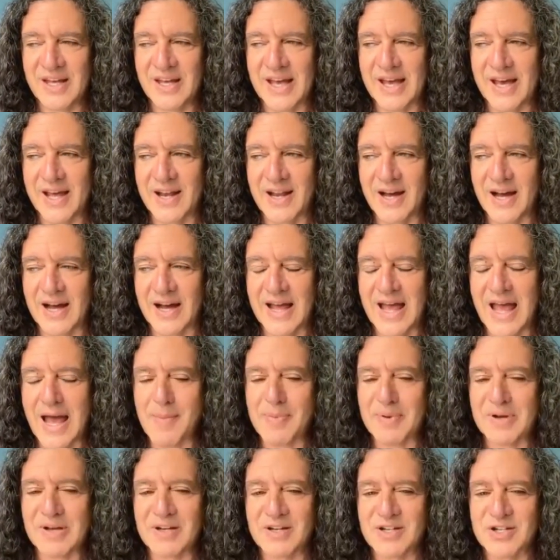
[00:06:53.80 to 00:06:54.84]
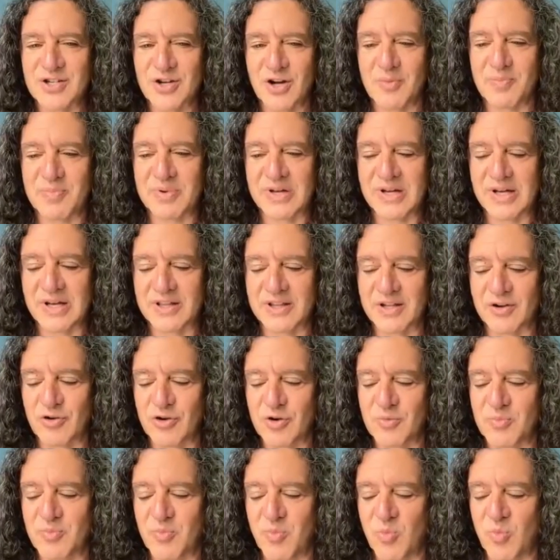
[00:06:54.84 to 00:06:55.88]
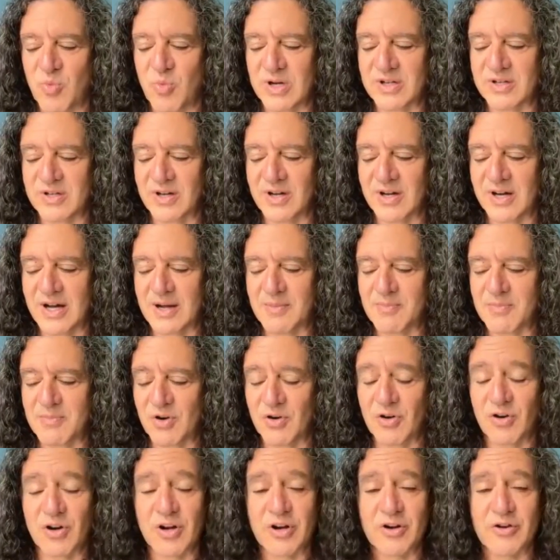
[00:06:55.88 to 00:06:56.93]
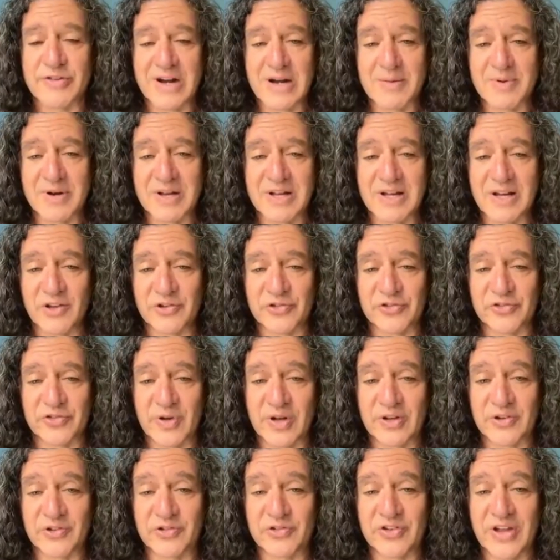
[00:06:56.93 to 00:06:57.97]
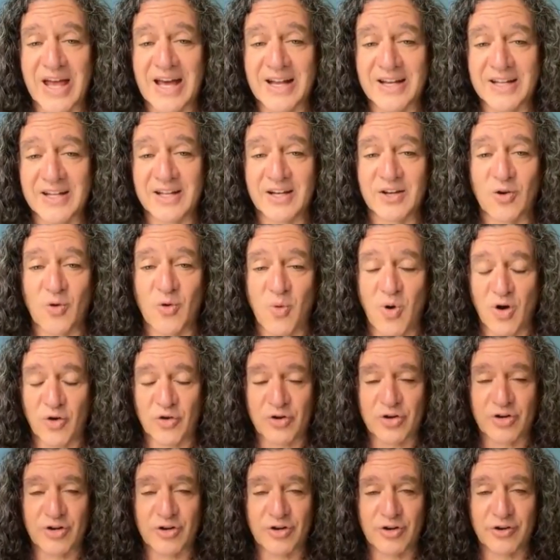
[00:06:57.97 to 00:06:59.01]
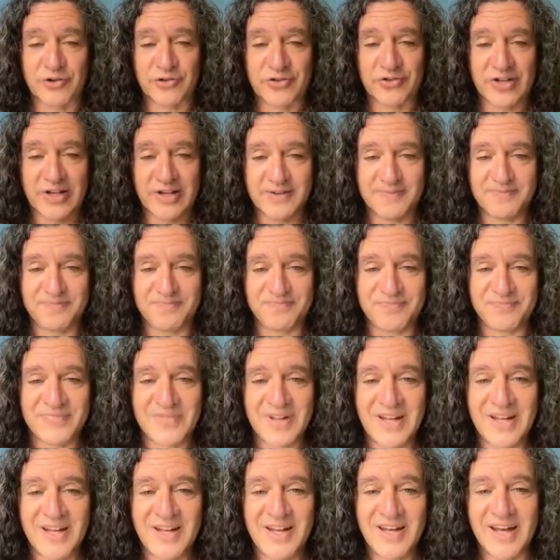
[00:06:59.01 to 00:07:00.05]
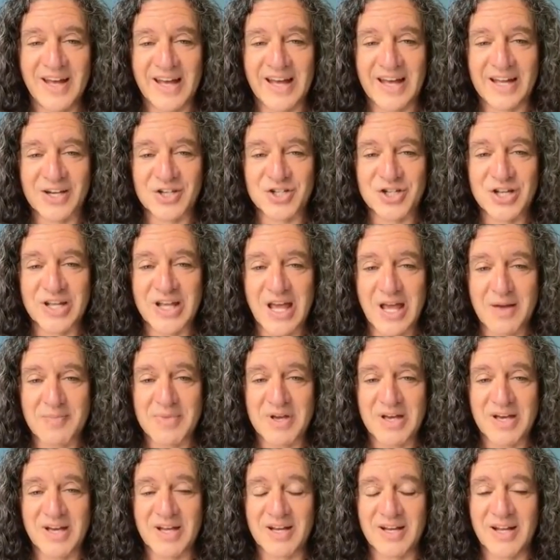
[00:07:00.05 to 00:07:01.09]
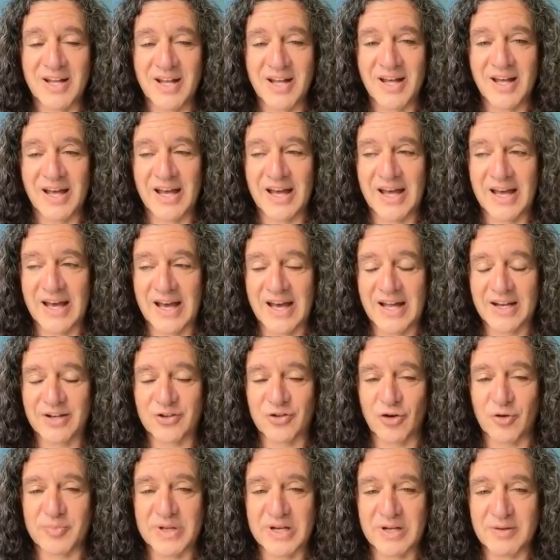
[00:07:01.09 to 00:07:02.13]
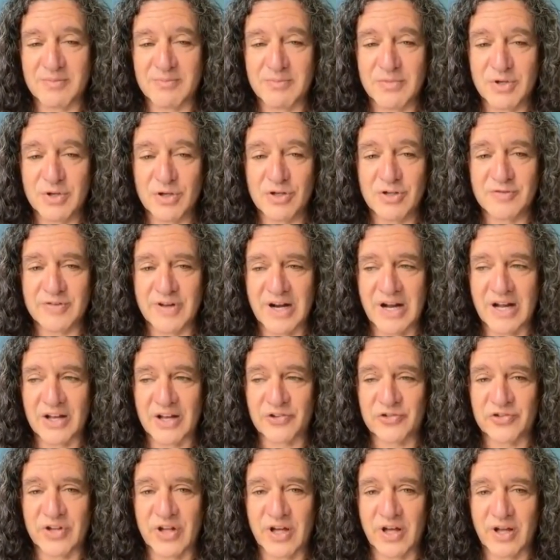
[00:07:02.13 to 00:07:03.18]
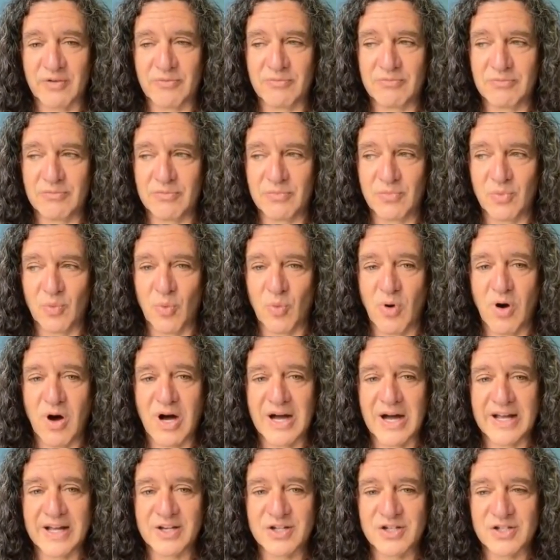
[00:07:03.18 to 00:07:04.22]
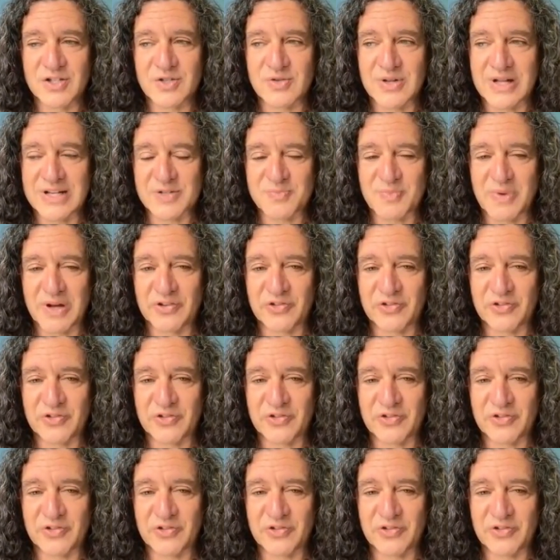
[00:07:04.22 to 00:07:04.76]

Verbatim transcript: And I happened to show up at the group one time earlier than anybody else. So I sat in, quote, her seat. And she came in and told me to move. And I said, why? She says, that's my